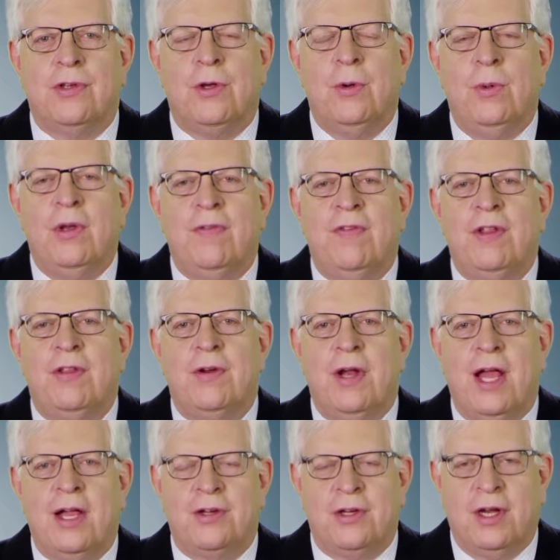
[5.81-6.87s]
School of
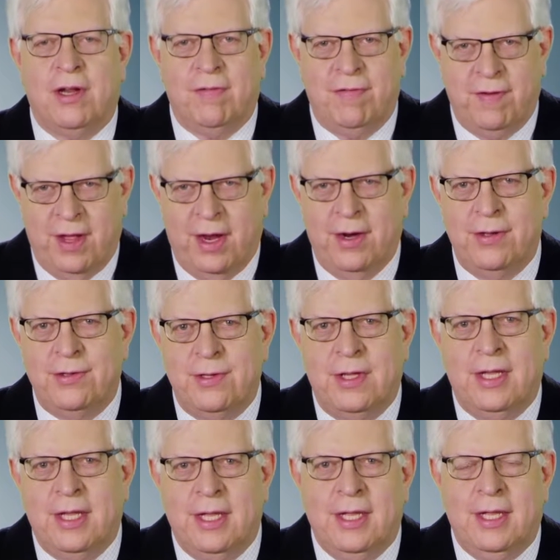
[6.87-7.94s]
International Affairs,
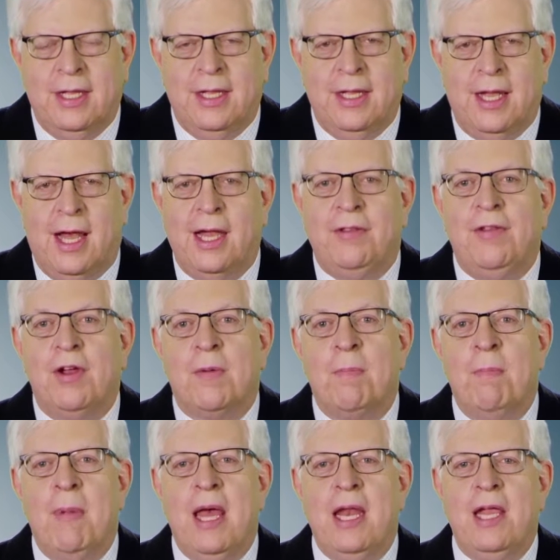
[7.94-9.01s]
I took
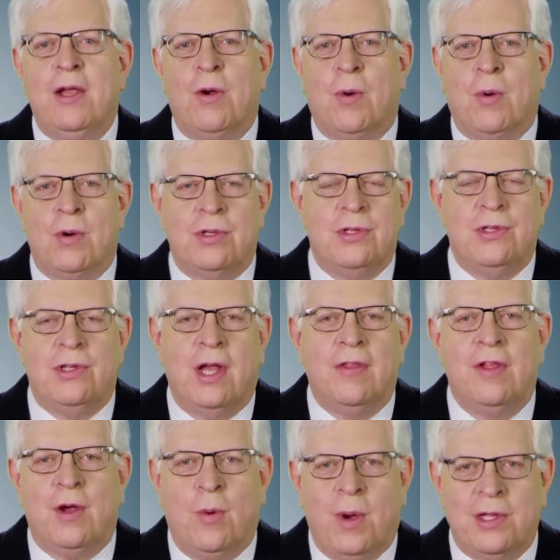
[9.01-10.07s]
many courses
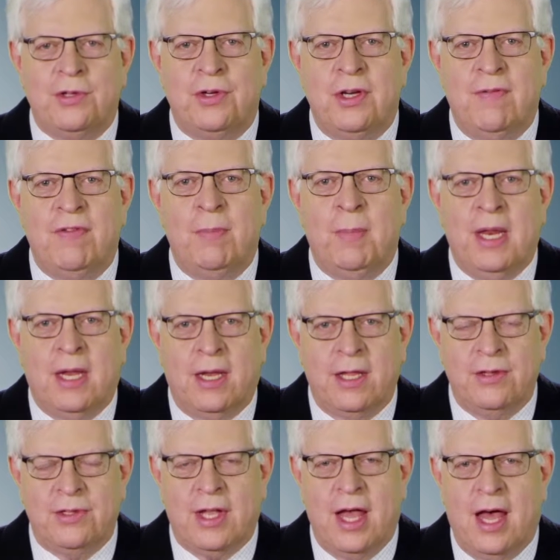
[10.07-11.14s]
on the question of the Middle
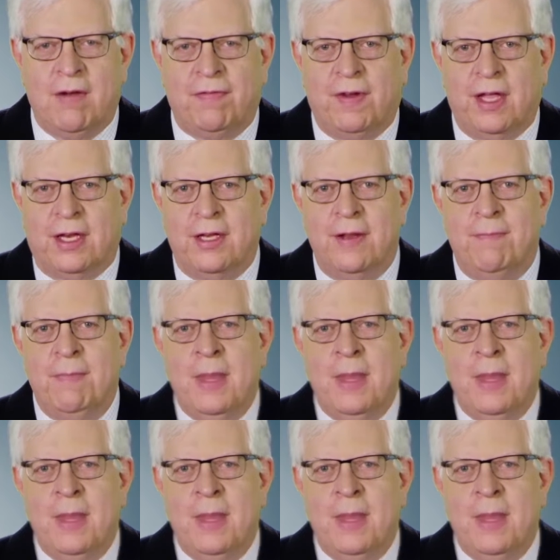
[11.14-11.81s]
East conflict.